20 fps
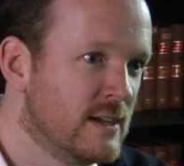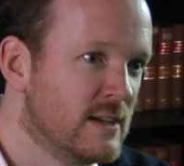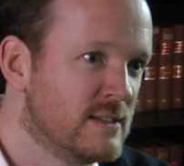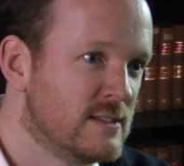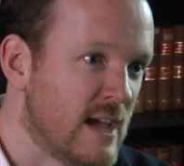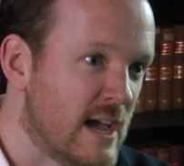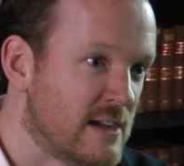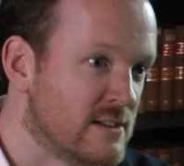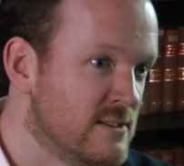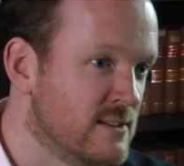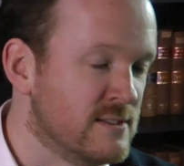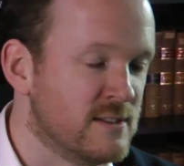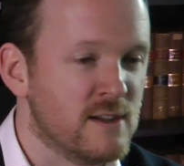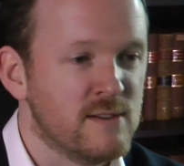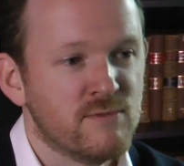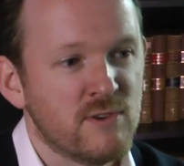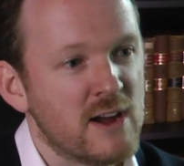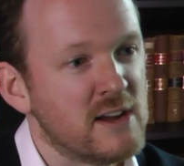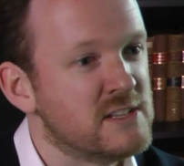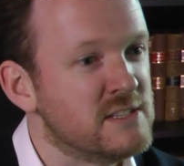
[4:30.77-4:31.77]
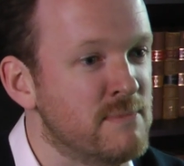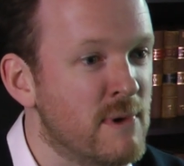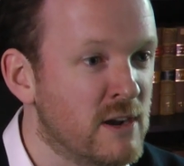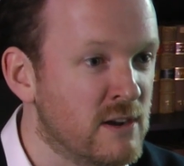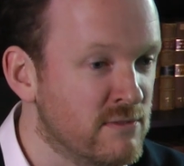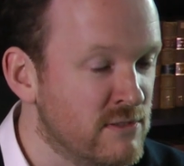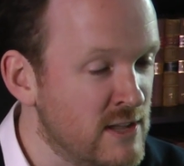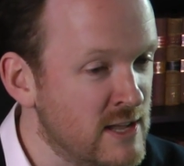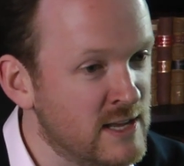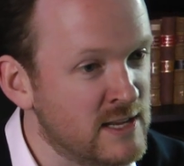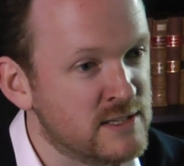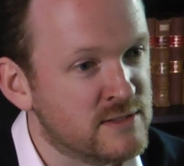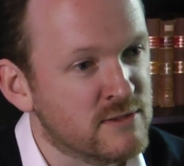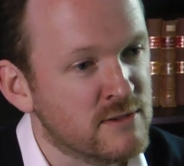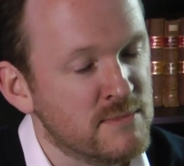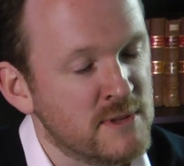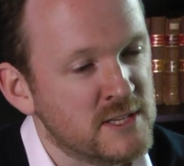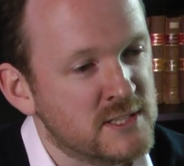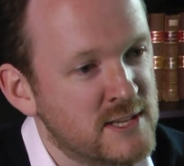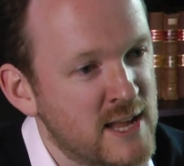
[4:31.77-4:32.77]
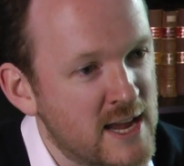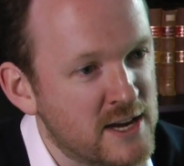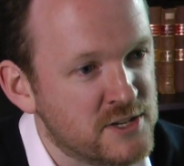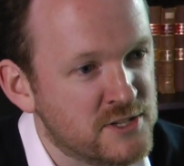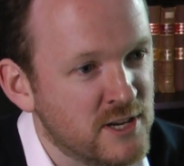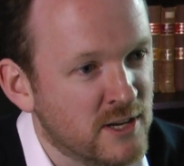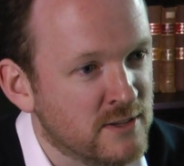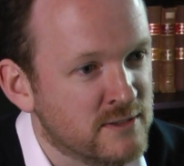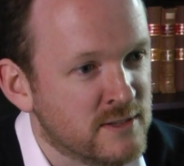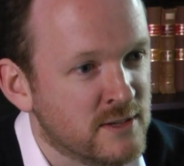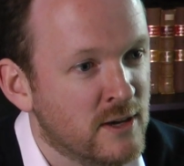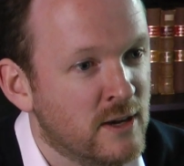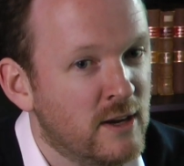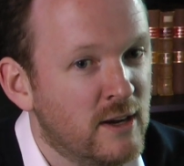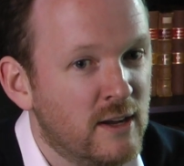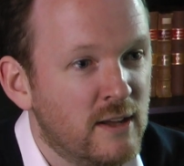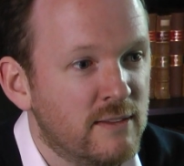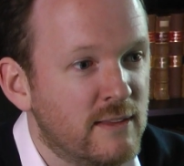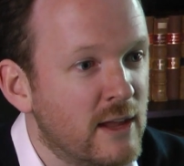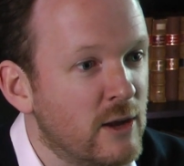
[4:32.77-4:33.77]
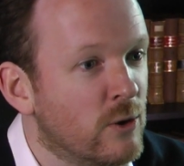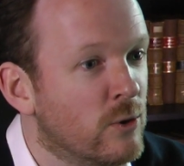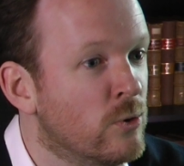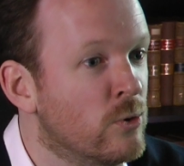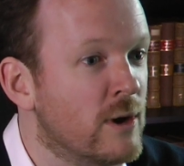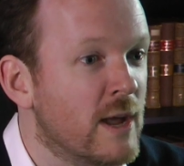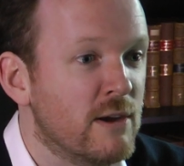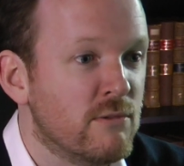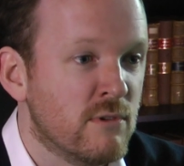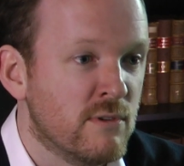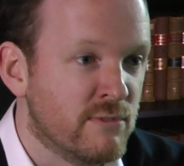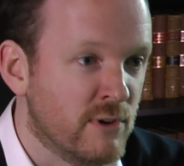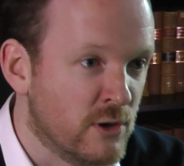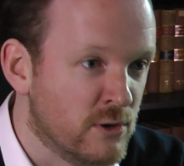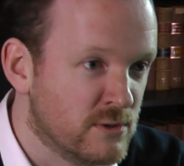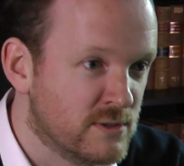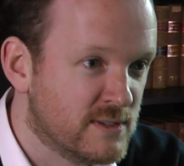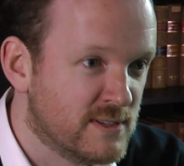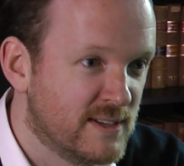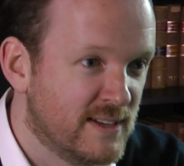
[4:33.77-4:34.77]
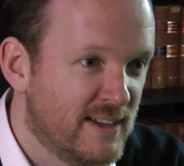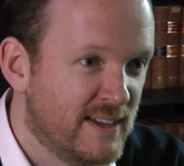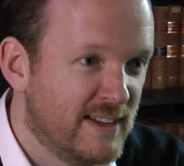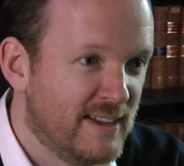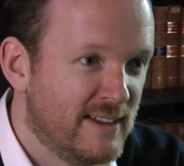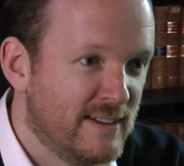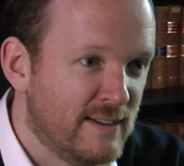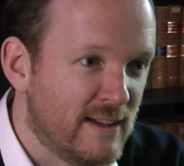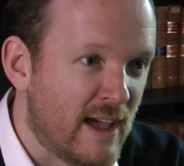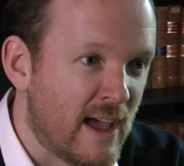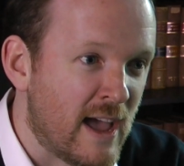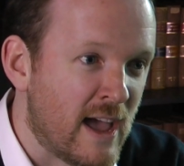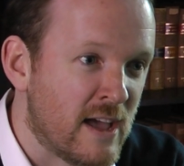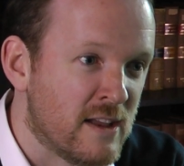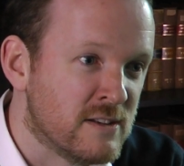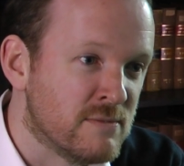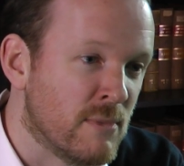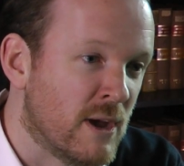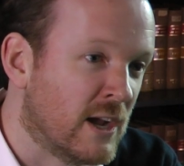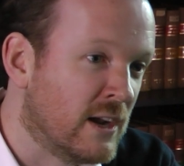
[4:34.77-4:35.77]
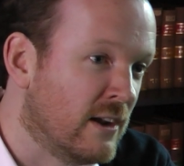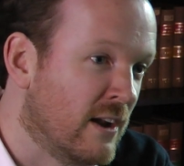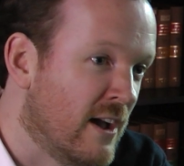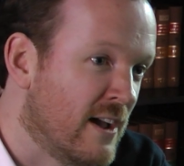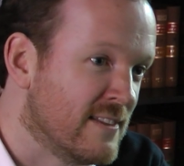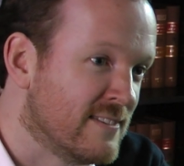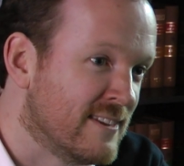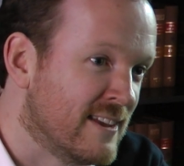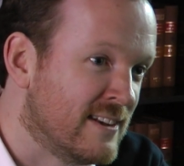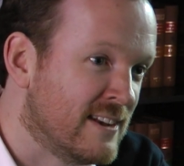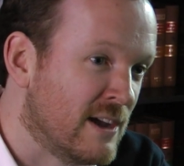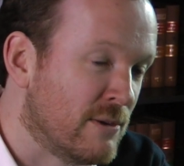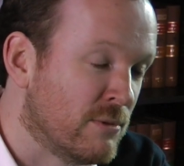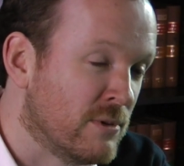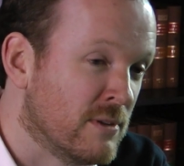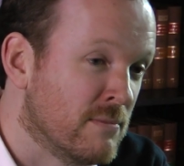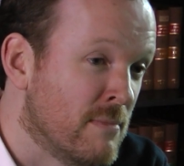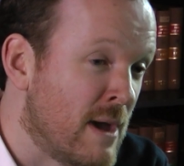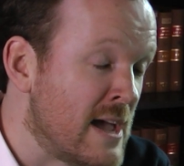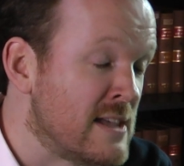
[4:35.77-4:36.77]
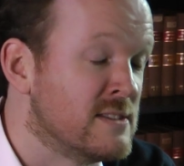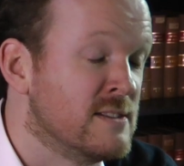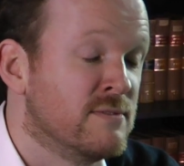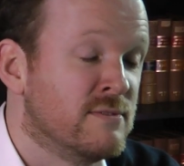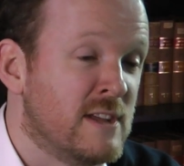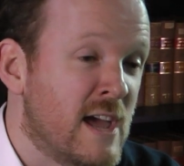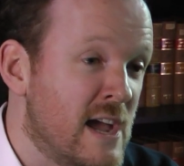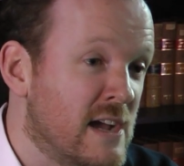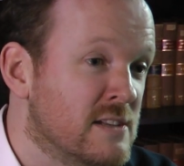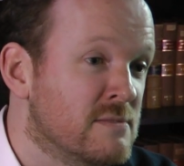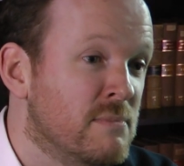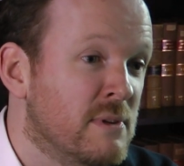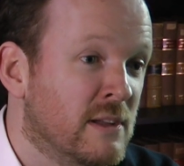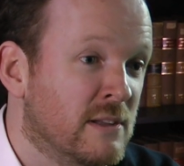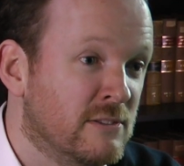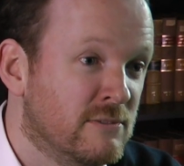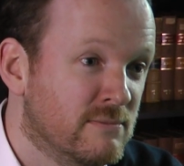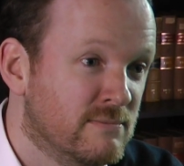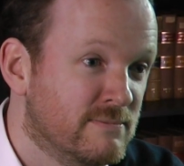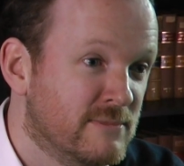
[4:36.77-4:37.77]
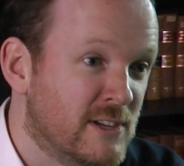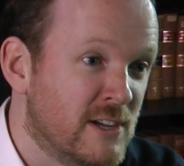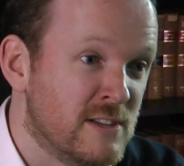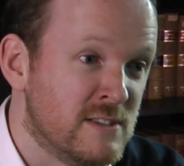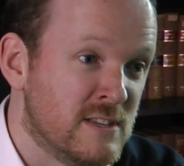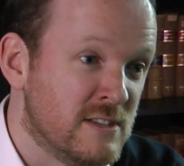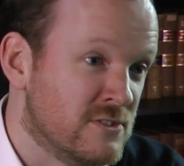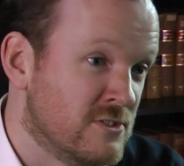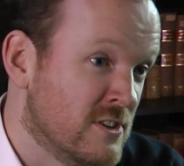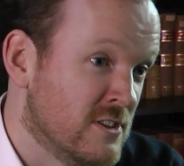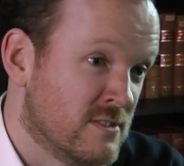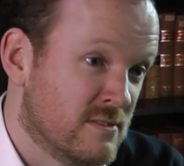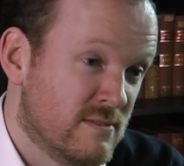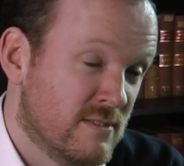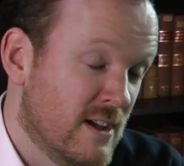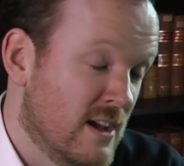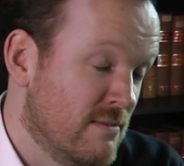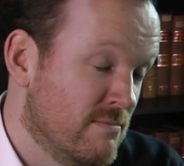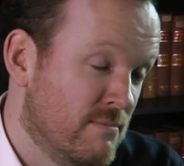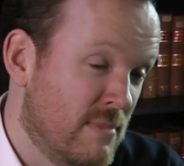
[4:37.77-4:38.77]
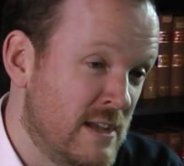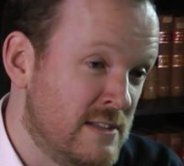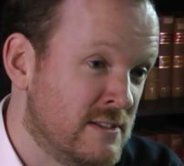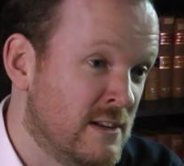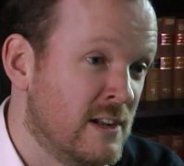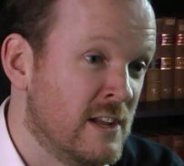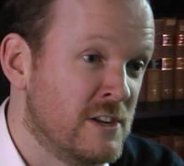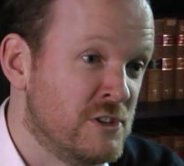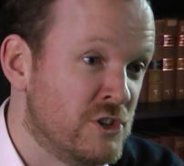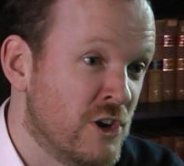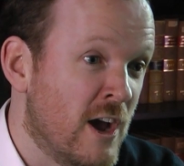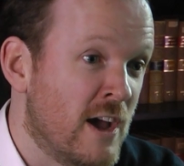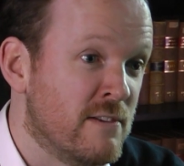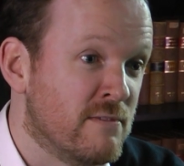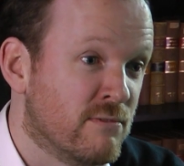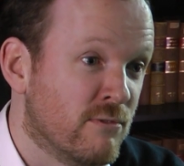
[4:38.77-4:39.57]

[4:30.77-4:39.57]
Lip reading: taxes over X amount of years from this tax shelter. They all get revoked, and my clients end up with a massive tax bill because it's just basically a giant